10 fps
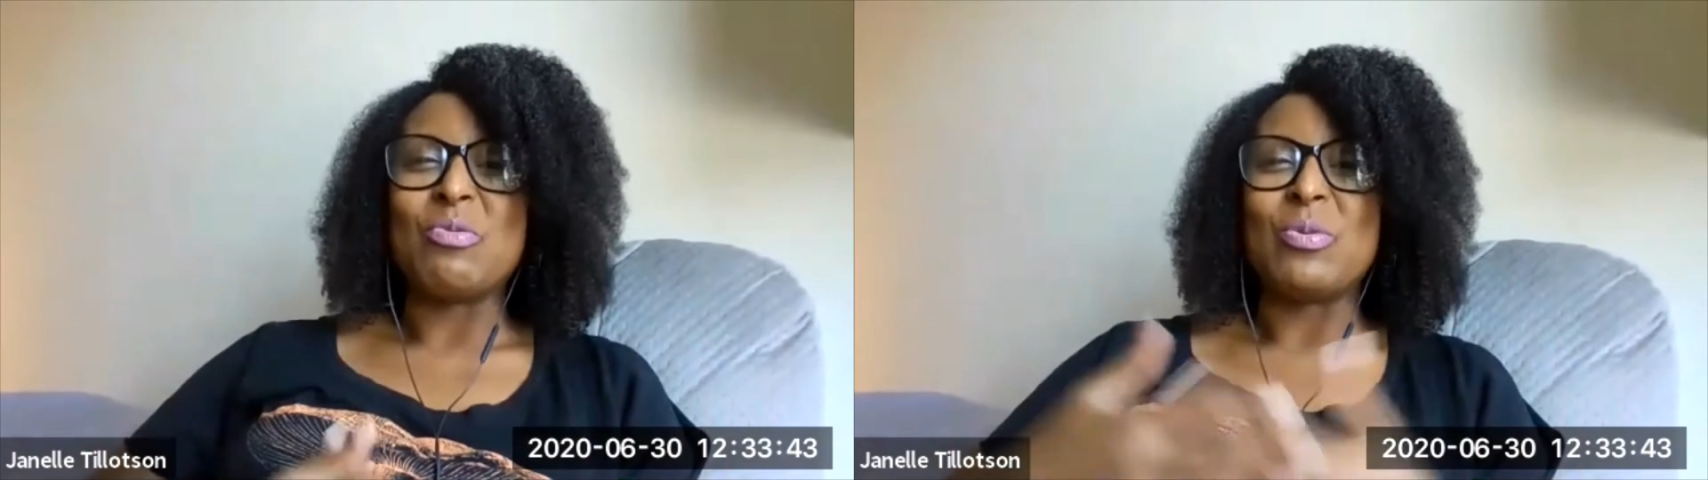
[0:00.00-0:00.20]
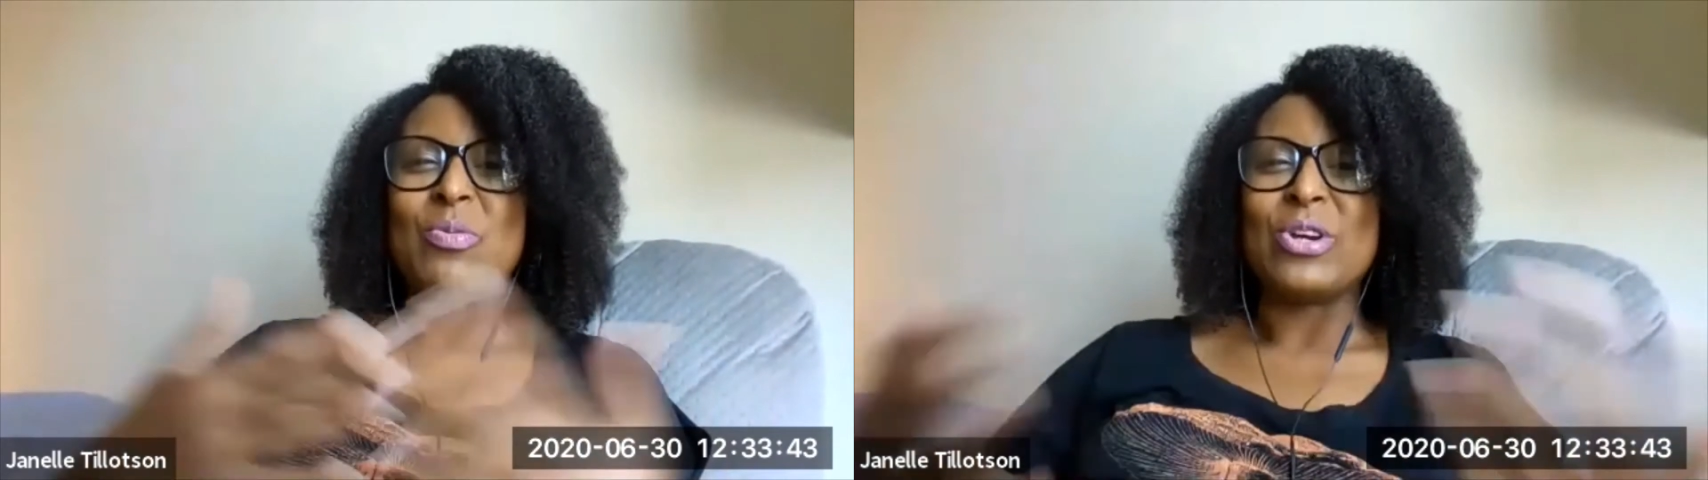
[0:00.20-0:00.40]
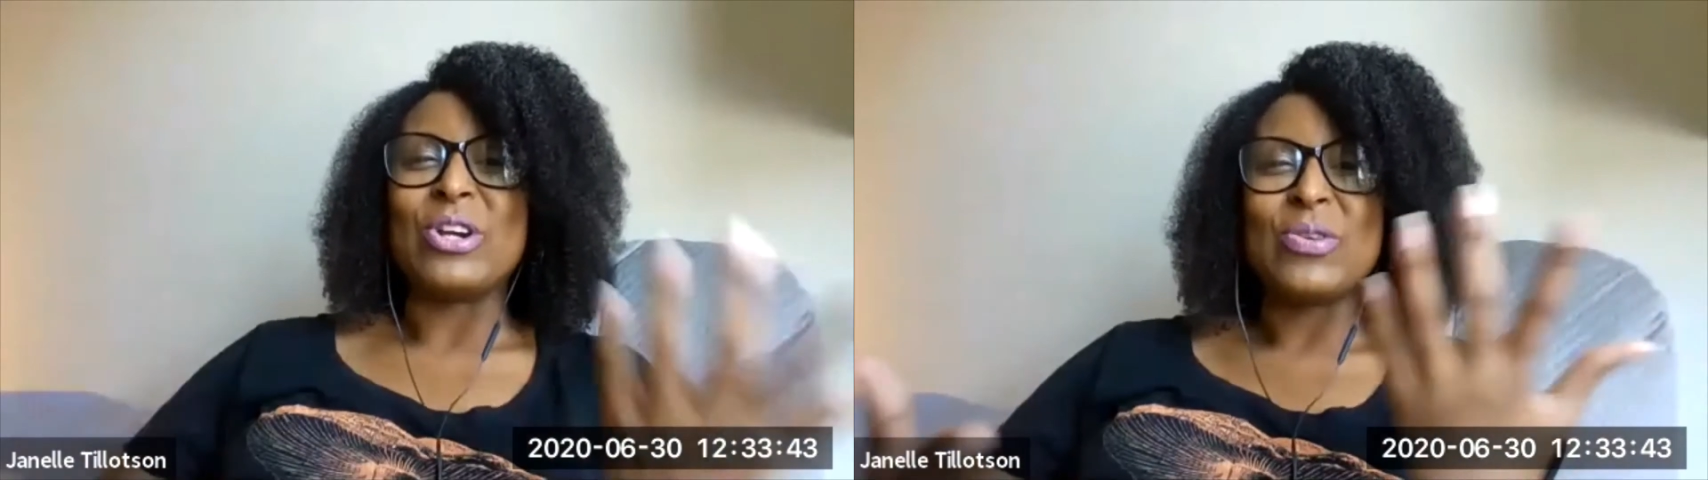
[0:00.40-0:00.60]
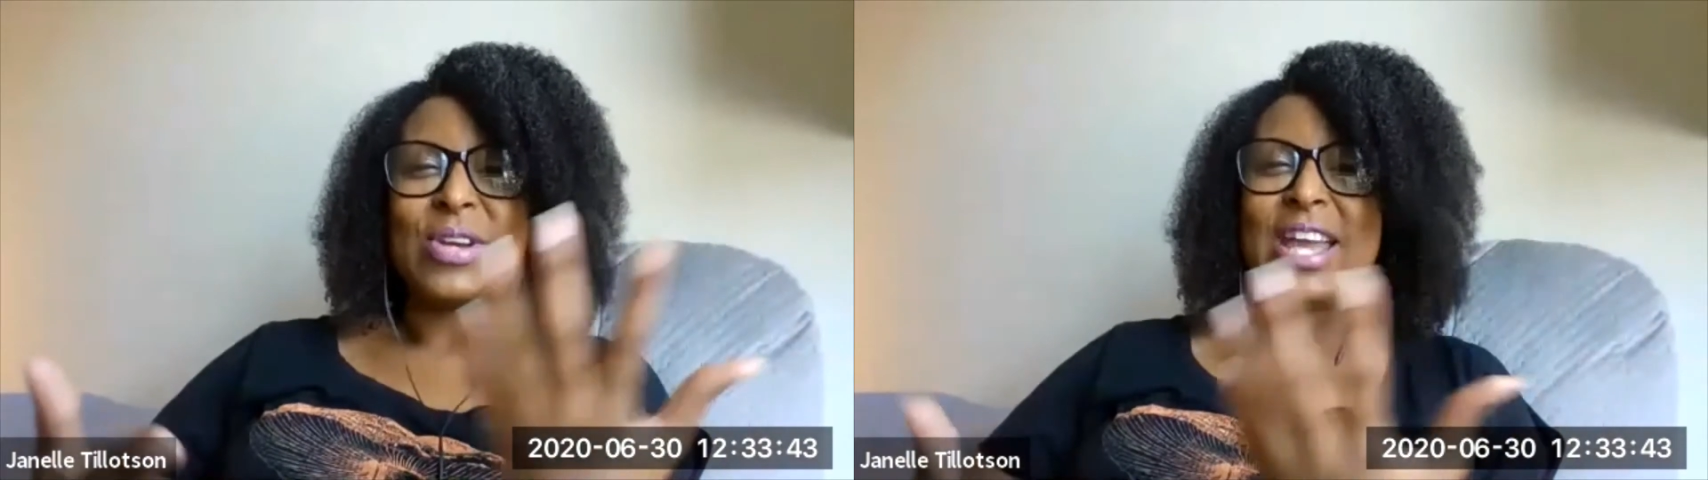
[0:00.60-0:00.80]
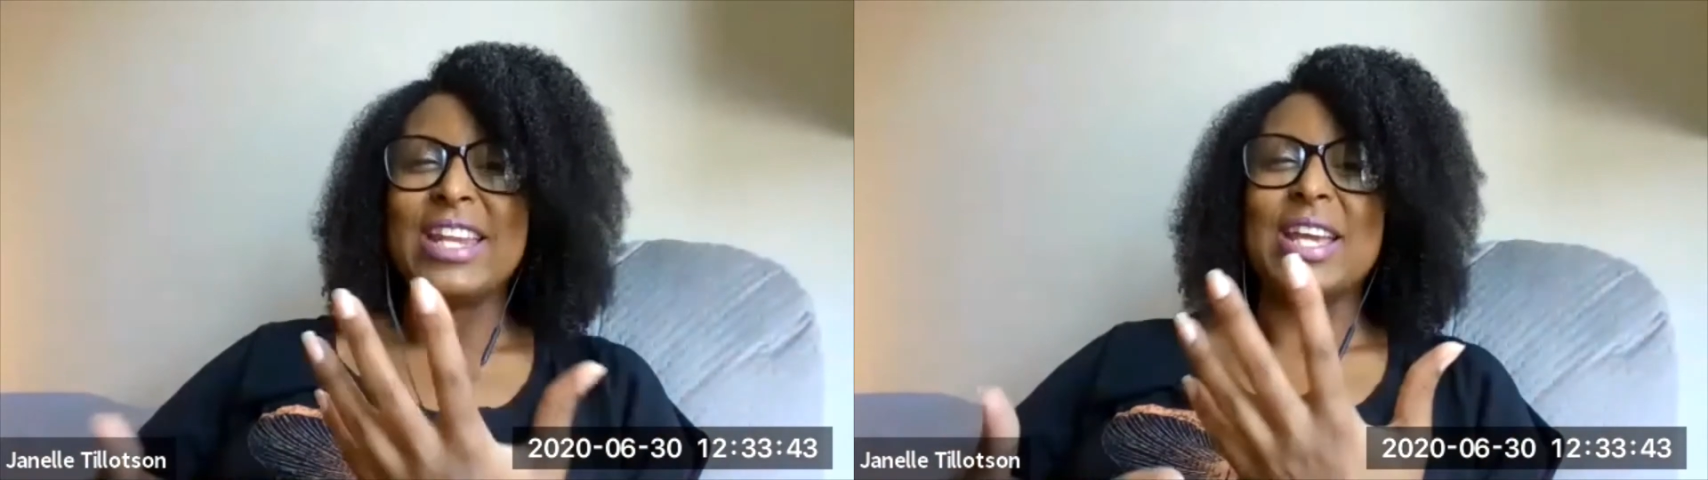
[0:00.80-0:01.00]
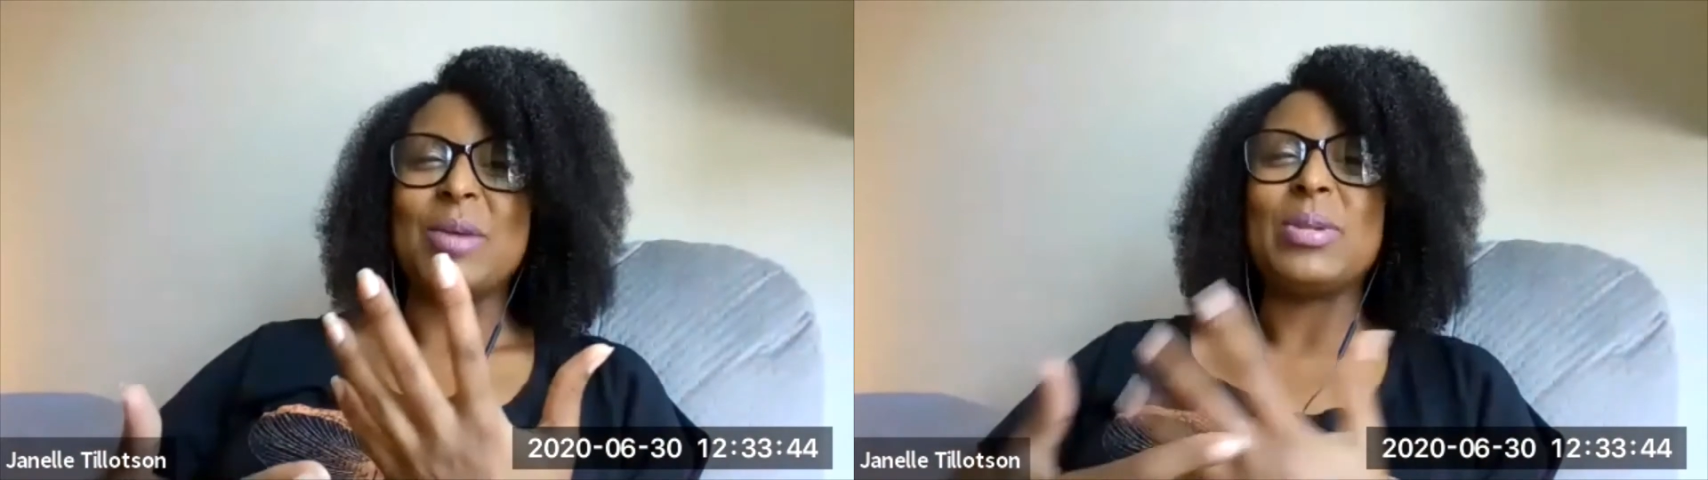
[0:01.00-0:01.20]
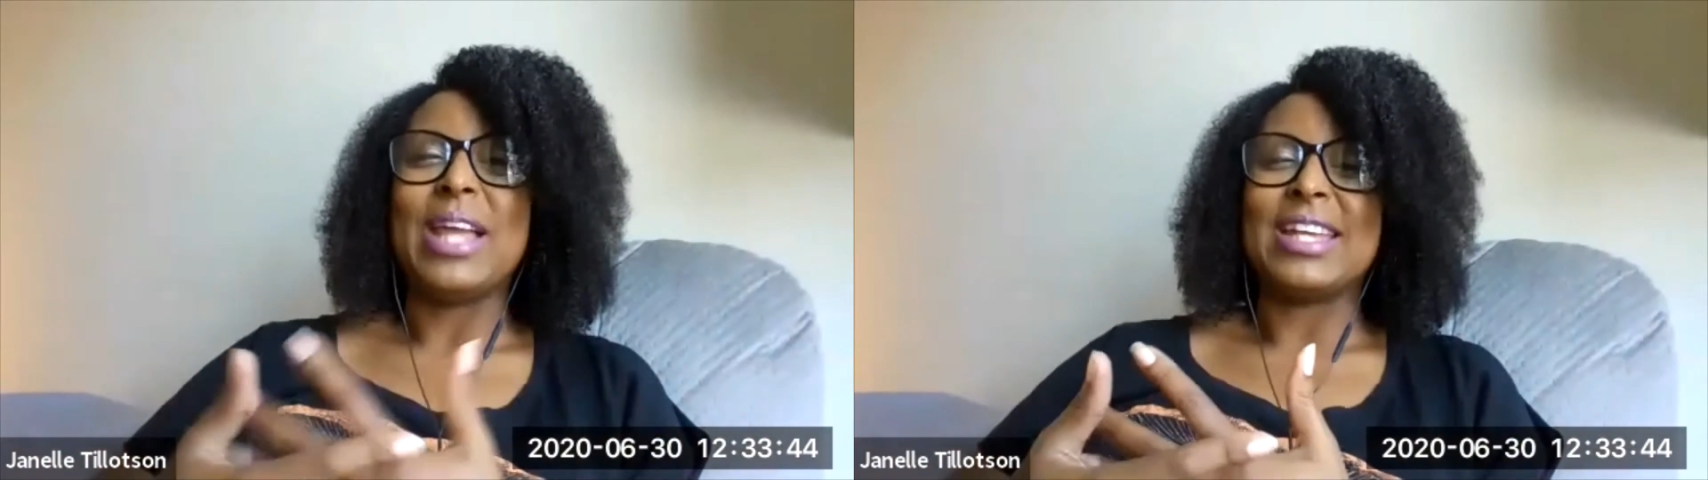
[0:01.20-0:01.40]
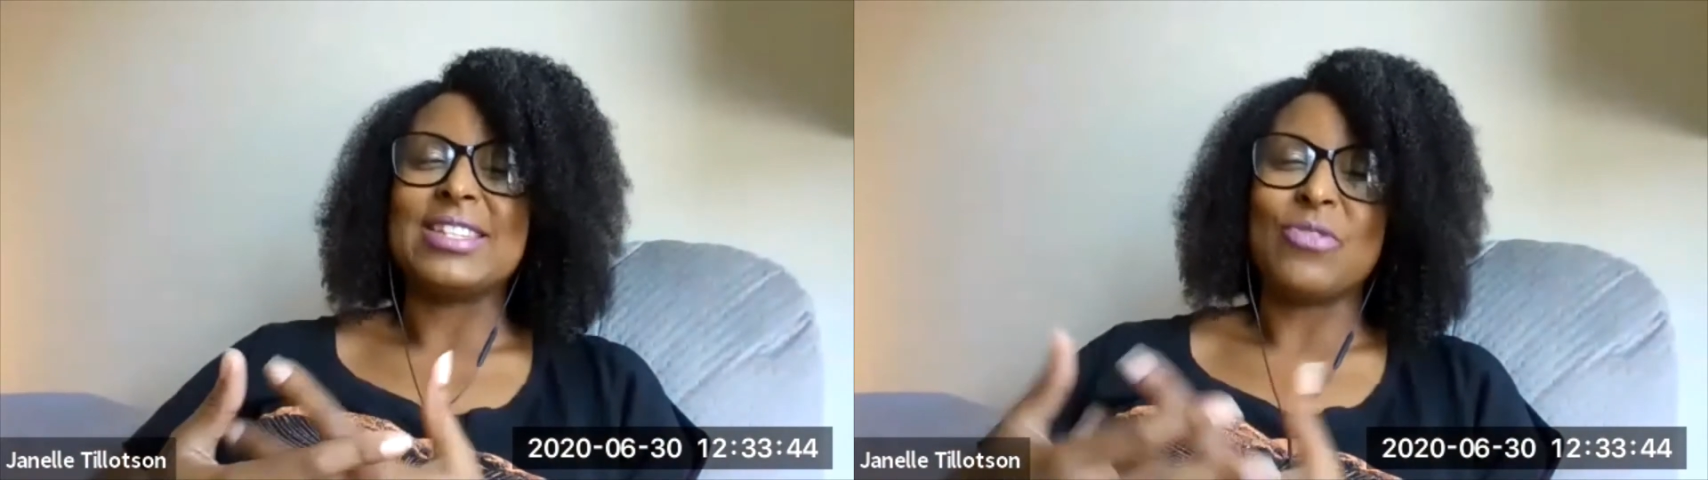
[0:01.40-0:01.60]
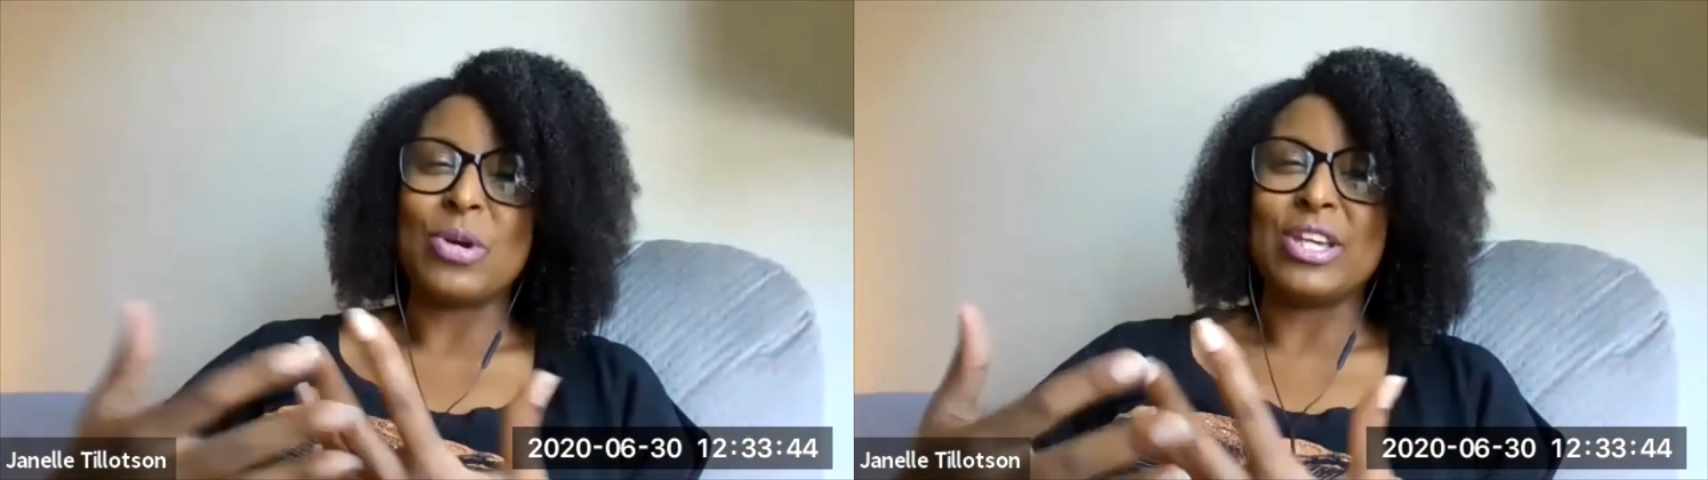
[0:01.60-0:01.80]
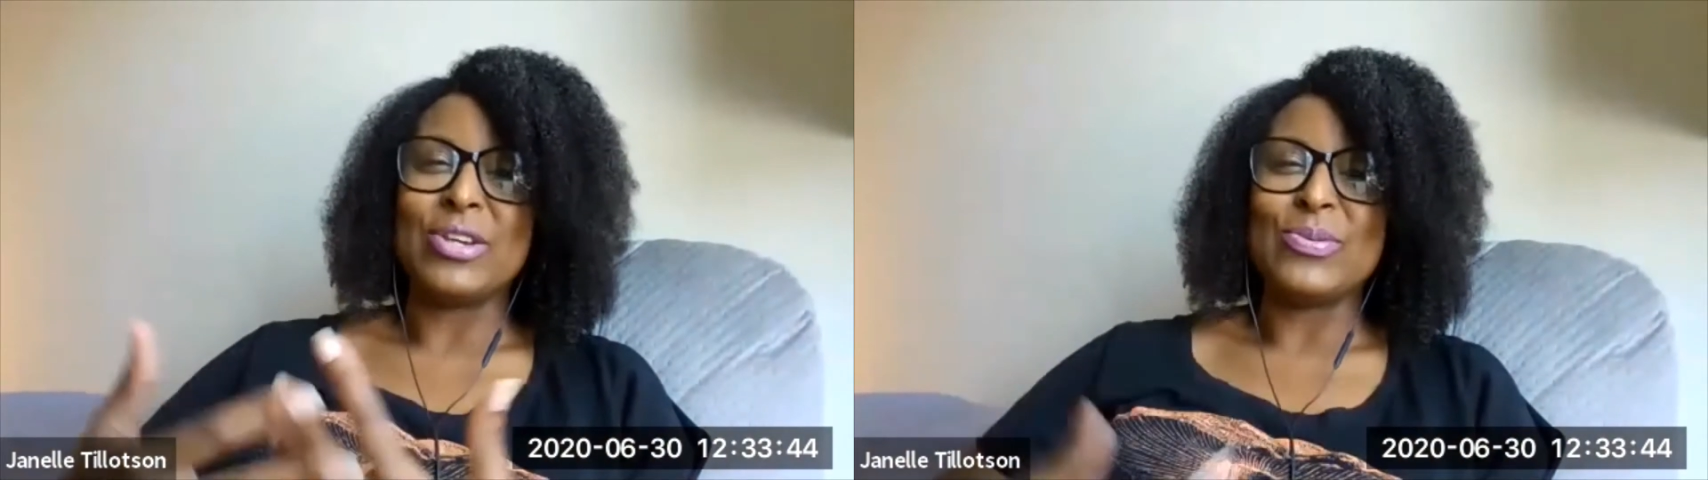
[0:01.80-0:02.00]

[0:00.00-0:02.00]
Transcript: when we're creating plans for you.